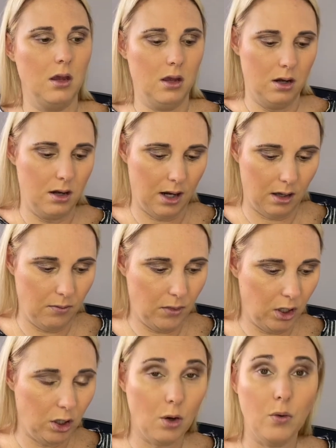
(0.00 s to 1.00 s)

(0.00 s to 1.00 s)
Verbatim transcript: Now I'm going to go